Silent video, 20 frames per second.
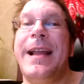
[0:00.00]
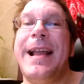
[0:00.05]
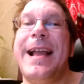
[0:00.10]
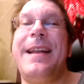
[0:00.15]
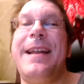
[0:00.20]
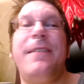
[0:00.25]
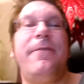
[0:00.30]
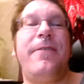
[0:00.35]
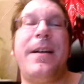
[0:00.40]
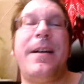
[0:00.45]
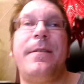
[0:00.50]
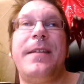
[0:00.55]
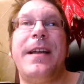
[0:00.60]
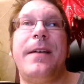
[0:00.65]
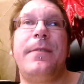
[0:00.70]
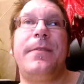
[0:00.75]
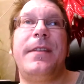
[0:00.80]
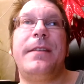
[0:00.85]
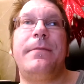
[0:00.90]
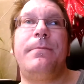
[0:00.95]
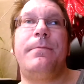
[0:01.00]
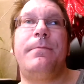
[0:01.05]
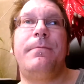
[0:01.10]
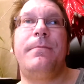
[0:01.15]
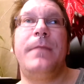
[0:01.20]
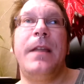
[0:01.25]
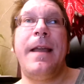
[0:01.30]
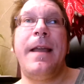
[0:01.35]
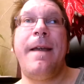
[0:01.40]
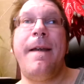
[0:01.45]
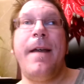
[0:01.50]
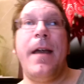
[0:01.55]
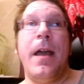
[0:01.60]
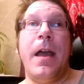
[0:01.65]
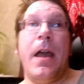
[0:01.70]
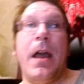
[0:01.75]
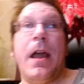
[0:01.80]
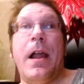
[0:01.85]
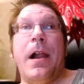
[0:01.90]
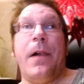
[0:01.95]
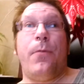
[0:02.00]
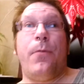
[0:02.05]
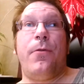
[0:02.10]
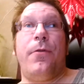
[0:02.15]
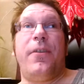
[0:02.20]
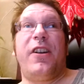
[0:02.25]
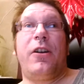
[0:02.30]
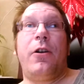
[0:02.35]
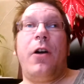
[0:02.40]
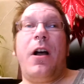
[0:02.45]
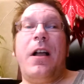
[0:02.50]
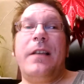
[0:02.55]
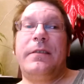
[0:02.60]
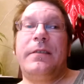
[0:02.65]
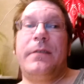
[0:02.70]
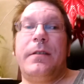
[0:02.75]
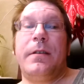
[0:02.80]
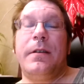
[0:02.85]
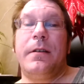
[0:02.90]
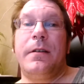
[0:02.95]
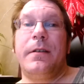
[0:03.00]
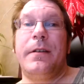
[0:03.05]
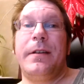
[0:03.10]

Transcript: And I found out that the cost,